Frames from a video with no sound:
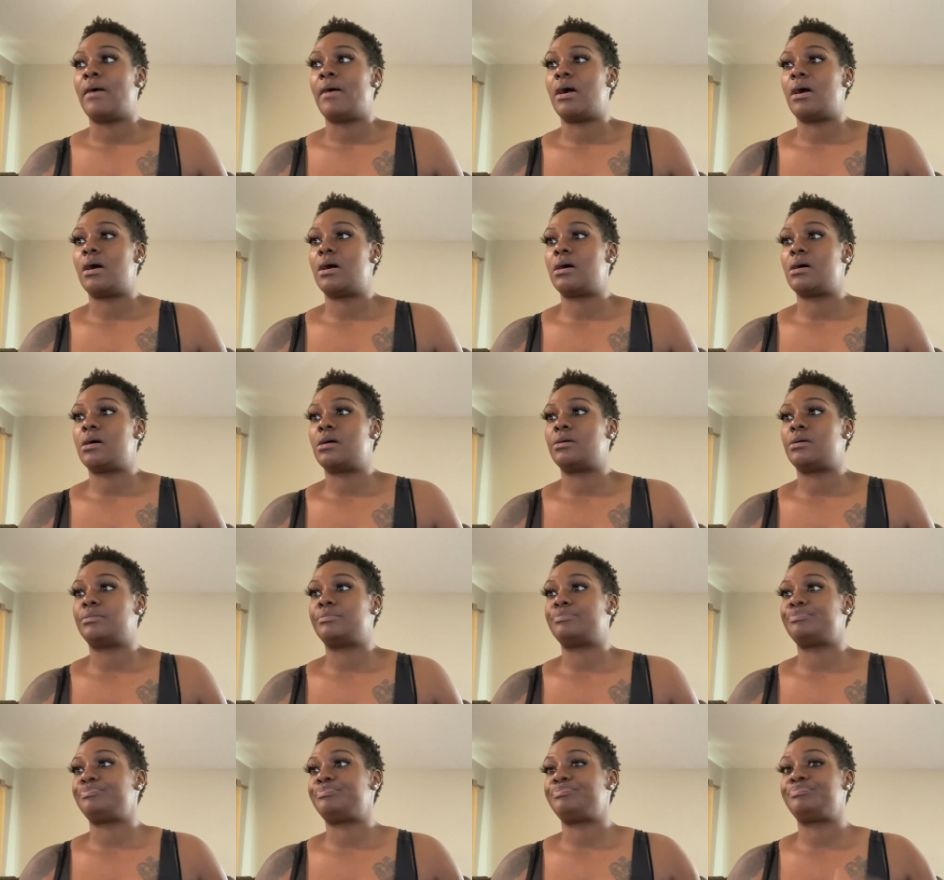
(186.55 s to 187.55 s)

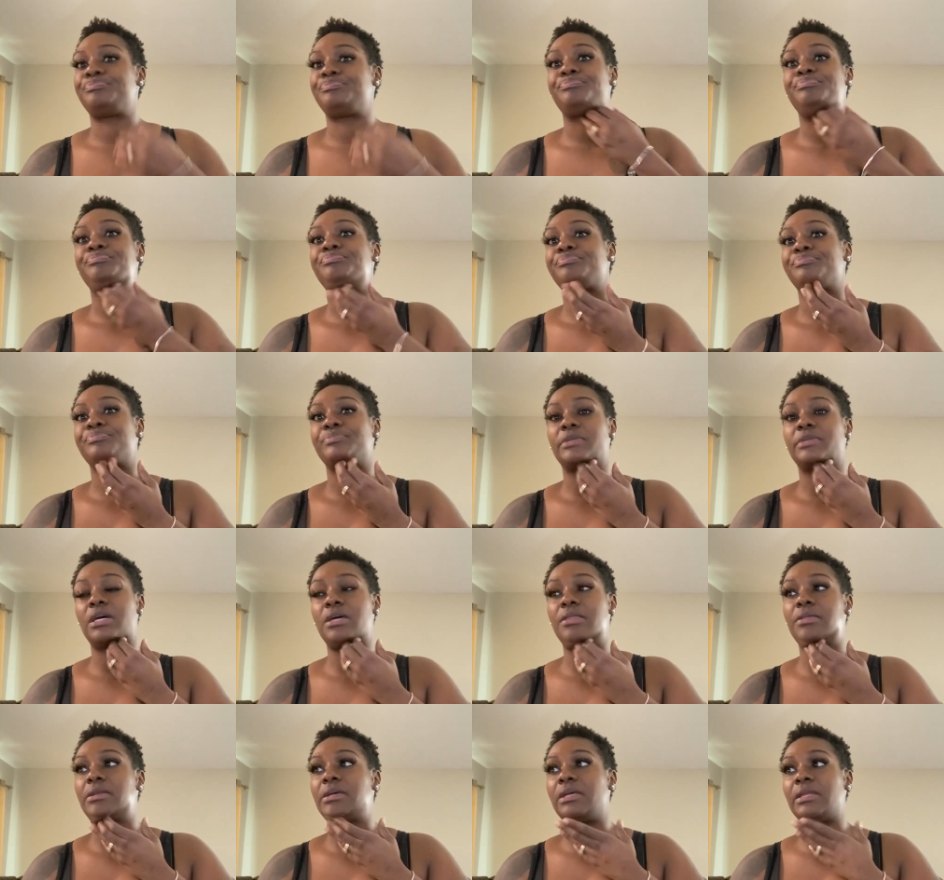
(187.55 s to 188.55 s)

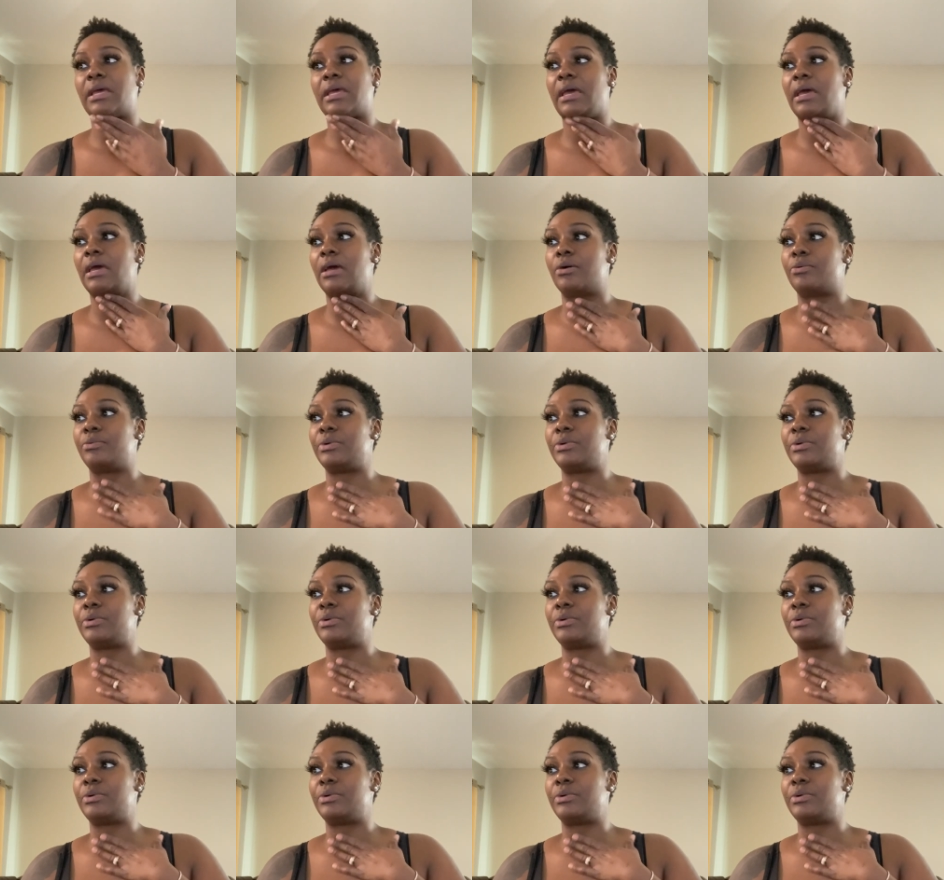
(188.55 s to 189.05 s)
Other than that,